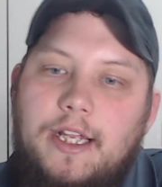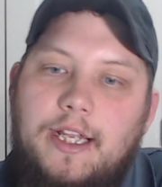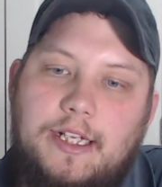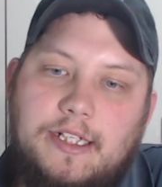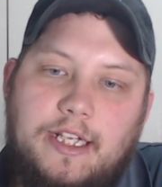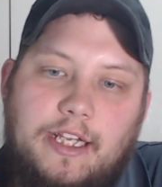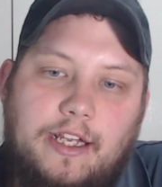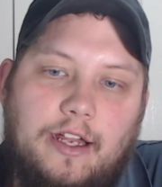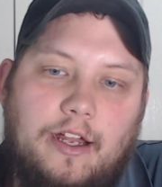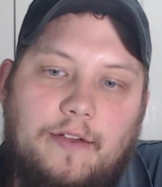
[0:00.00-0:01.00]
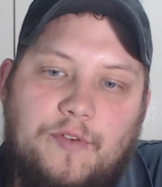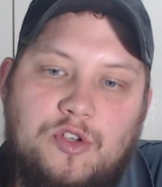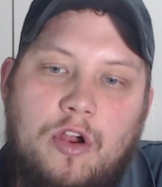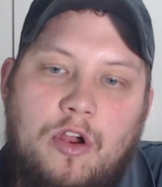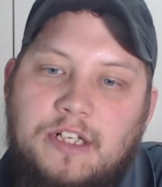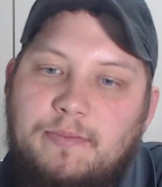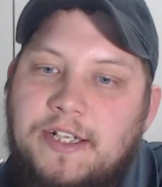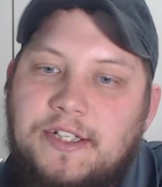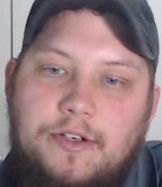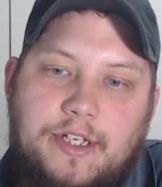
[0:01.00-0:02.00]
is the Vitronix
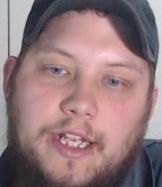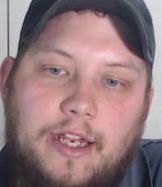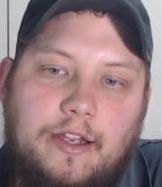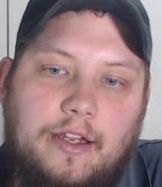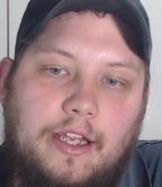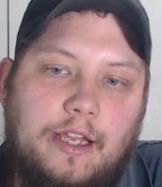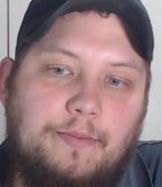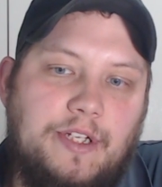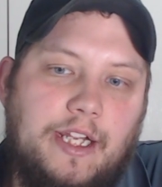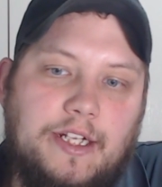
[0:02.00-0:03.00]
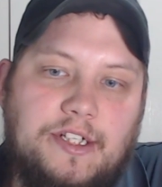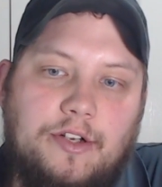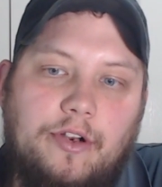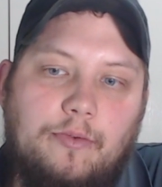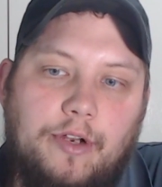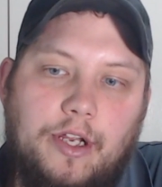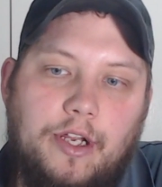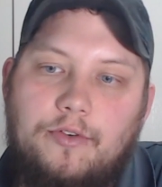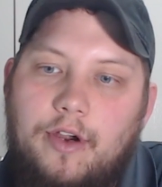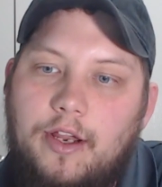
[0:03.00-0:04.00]
MasterTech MTS
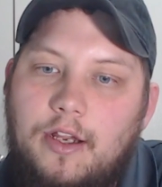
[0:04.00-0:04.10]
3100.